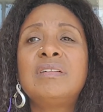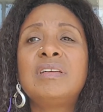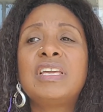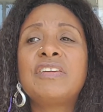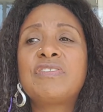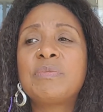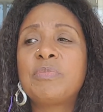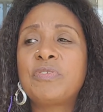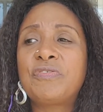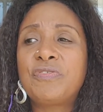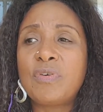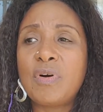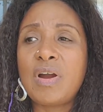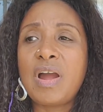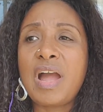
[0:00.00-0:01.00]
even
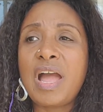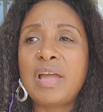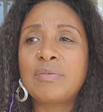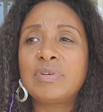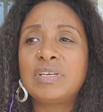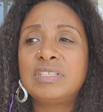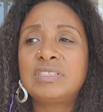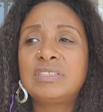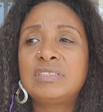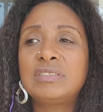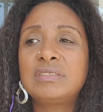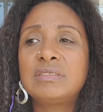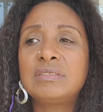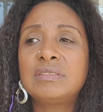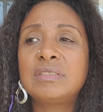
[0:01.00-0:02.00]
before I was,
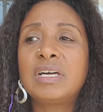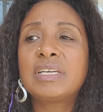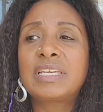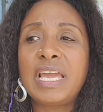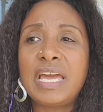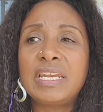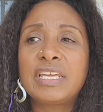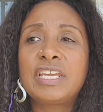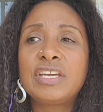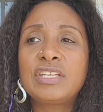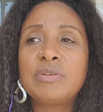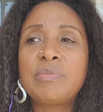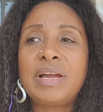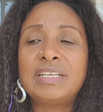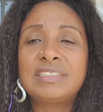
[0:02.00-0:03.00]
again, a
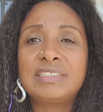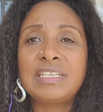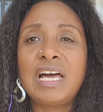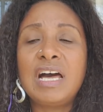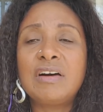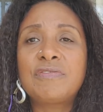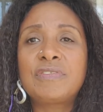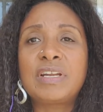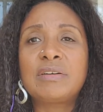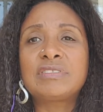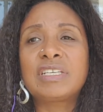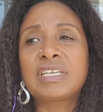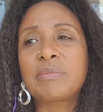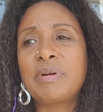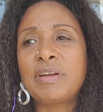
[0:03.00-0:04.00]
healer myself, and I was
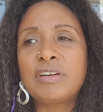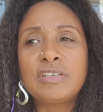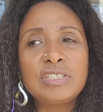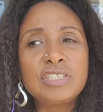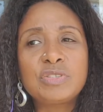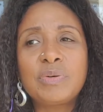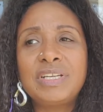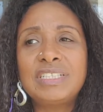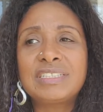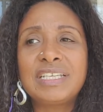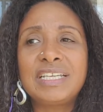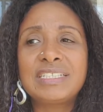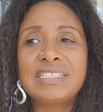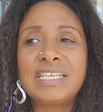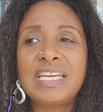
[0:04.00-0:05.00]
like in my early 20s,
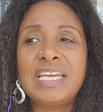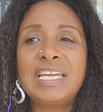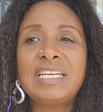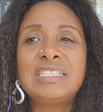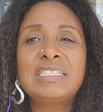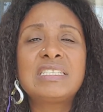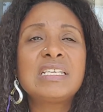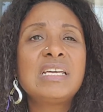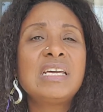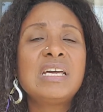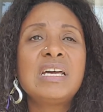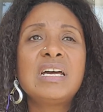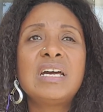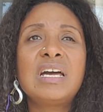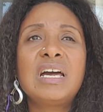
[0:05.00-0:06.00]
late teens,
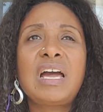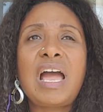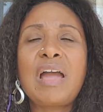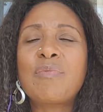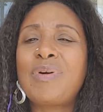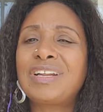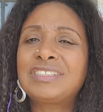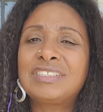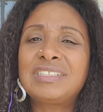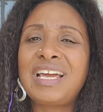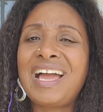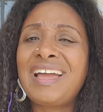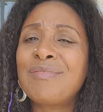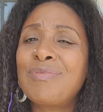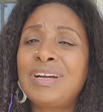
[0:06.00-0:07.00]
I
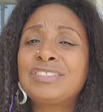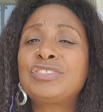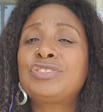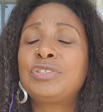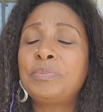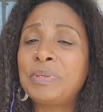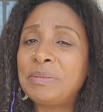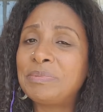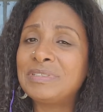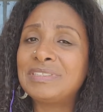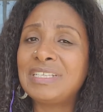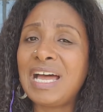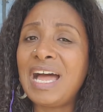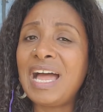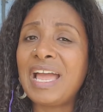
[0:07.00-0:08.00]
watched two people
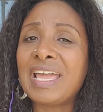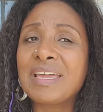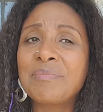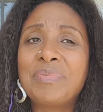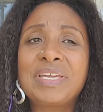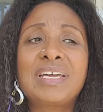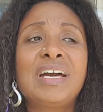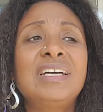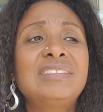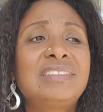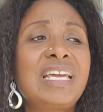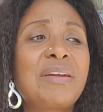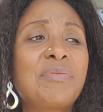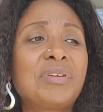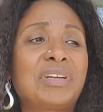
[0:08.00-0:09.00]
die because
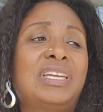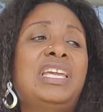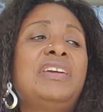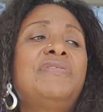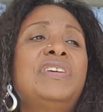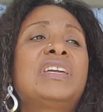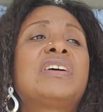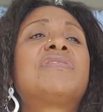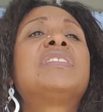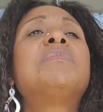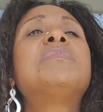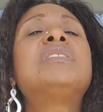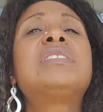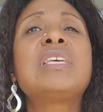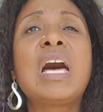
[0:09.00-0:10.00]
they were giving of
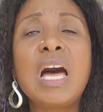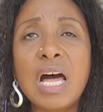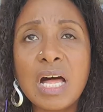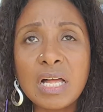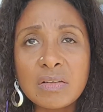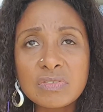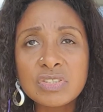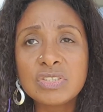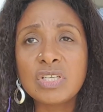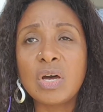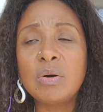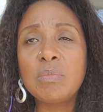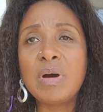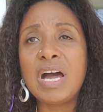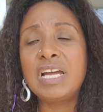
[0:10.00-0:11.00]
themselves
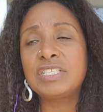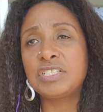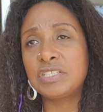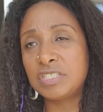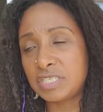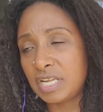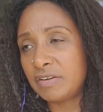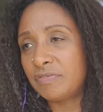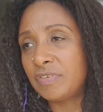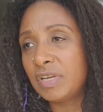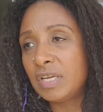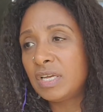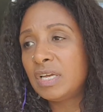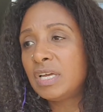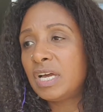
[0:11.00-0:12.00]
so much instead of,
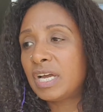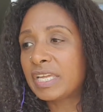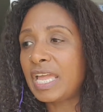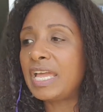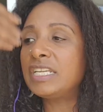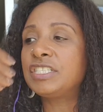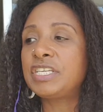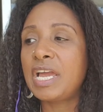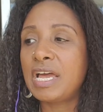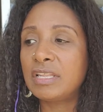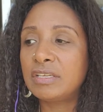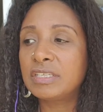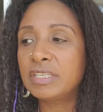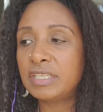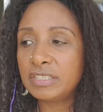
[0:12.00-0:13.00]
again,
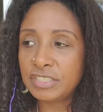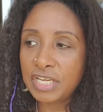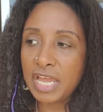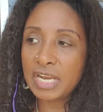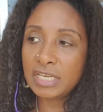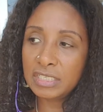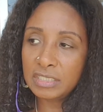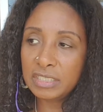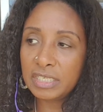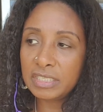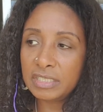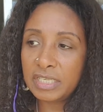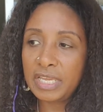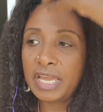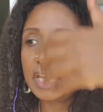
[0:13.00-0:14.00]
channeling
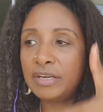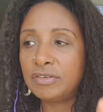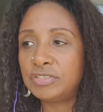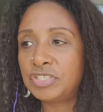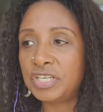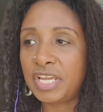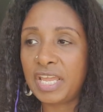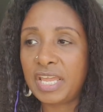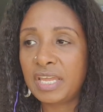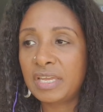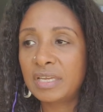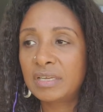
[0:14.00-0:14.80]
the energy